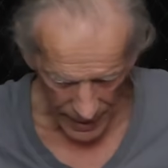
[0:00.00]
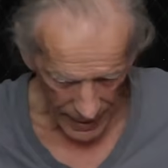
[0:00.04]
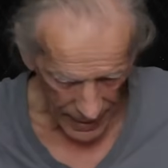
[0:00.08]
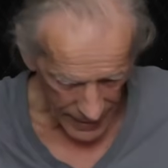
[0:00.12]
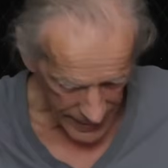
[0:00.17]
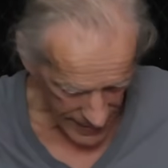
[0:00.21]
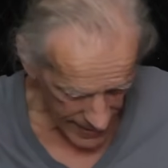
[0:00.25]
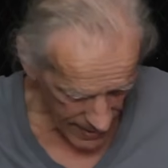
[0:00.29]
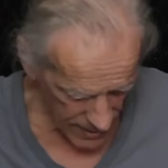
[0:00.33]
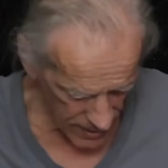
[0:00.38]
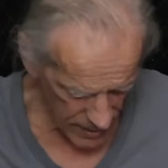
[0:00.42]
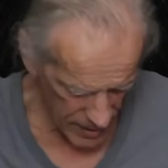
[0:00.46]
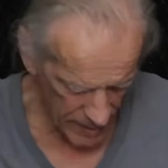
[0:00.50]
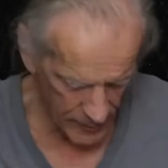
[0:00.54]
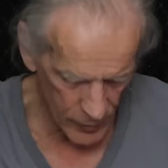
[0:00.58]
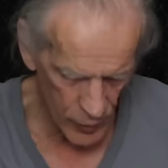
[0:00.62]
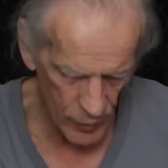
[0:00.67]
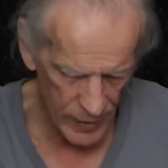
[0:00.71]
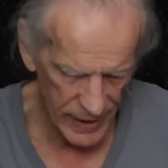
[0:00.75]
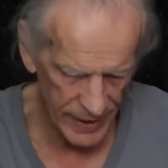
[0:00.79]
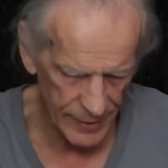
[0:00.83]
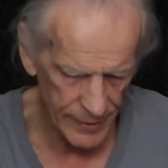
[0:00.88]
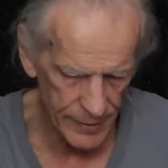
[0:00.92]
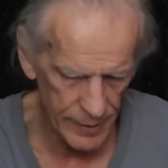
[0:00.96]
and now I'm
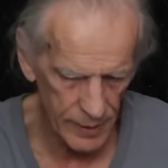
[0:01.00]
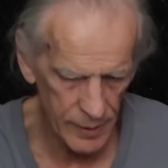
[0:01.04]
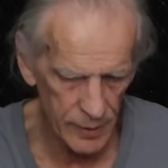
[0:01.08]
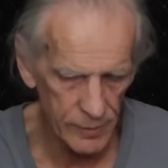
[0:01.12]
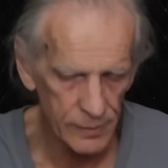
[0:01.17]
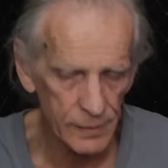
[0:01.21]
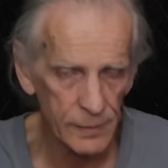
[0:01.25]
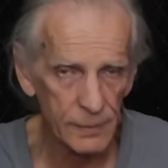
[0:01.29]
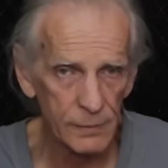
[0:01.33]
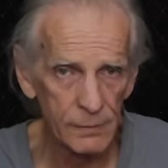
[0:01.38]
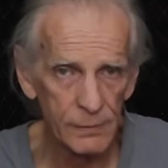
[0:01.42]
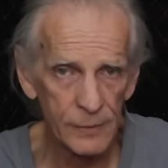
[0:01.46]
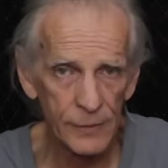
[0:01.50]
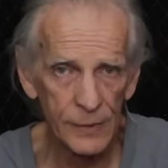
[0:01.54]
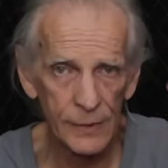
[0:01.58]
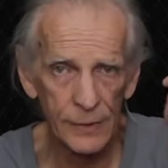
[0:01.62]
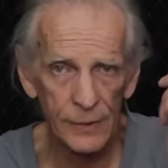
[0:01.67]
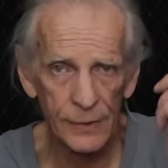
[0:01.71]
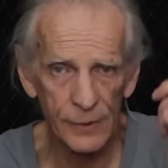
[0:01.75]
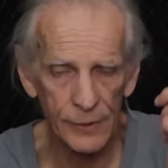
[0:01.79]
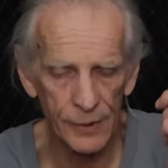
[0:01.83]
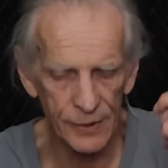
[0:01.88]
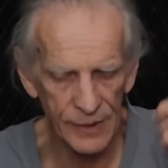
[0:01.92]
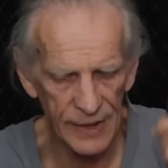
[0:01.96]
going to
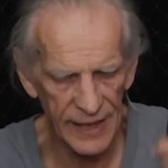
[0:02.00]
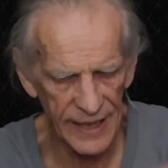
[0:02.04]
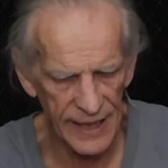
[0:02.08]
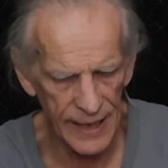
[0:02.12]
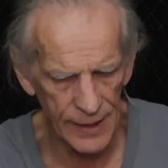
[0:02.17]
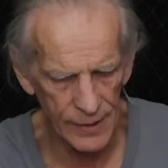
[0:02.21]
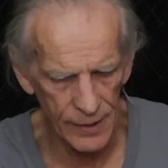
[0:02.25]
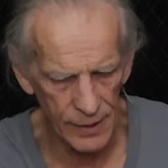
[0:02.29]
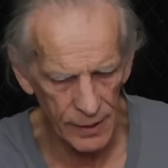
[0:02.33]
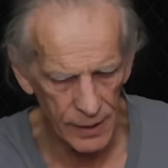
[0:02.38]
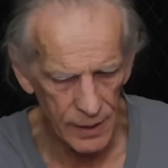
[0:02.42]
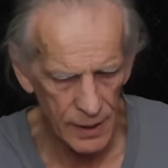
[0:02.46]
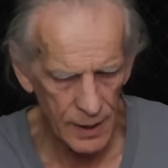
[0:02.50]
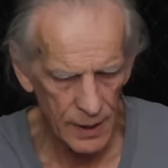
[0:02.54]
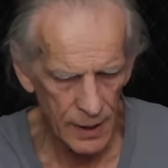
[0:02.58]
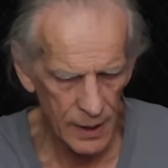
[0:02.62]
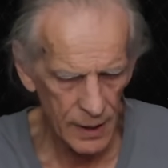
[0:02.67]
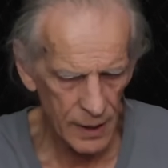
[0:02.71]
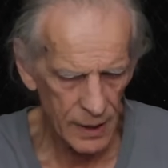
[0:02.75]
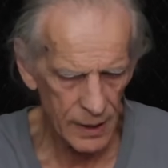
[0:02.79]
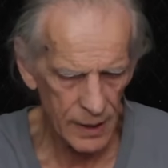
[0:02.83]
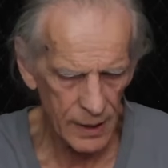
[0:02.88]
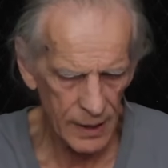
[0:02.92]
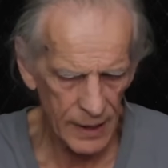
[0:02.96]
use the handle.
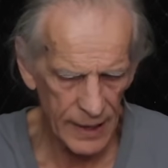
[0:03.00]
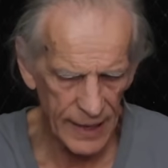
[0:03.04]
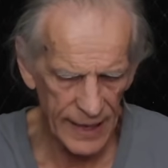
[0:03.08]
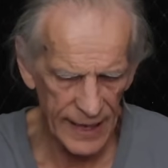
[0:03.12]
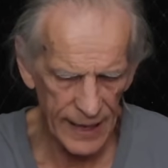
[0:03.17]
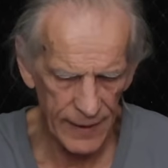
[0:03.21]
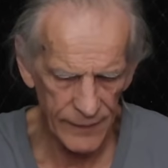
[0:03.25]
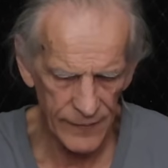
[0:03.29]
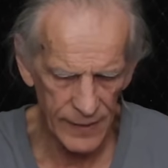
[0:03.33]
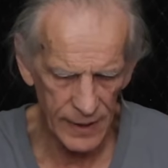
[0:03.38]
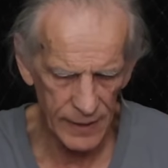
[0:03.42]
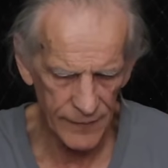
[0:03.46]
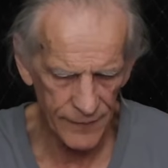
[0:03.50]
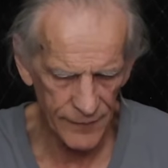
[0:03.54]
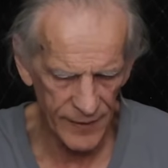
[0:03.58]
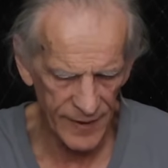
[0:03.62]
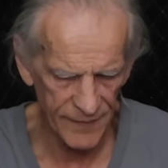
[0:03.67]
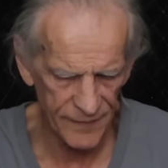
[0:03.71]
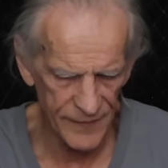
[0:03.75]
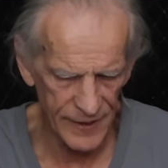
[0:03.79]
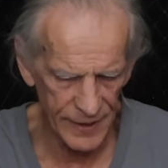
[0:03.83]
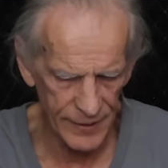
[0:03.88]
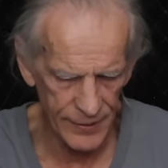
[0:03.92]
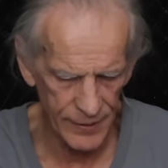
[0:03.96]
I have the
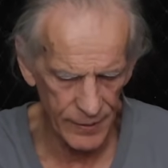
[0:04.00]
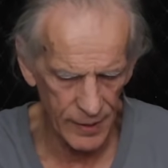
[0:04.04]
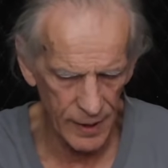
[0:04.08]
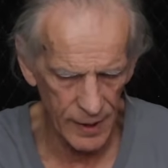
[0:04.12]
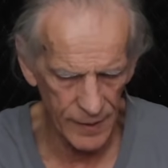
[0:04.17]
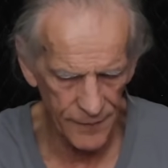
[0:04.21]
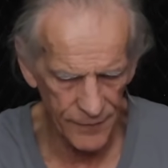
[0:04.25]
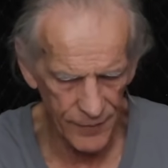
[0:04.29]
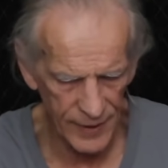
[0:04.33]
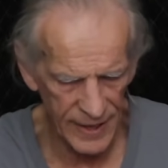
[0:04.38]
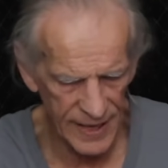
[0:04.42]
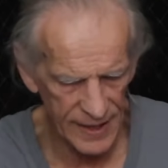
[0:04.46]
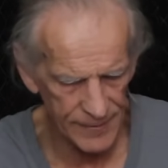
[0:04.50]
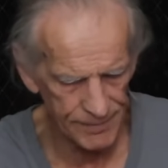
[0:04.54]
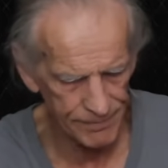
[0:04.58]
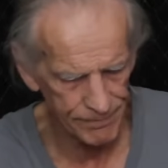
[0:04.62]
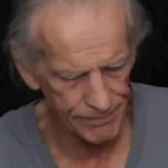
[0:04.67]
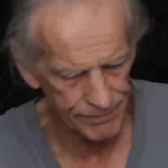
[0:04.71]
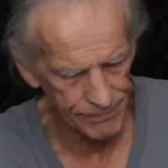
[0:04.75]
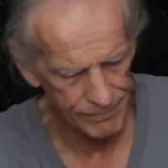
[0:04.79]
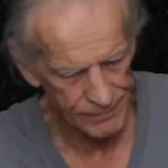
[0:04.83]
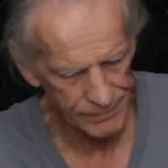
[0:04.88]
FretFixxer on the fret.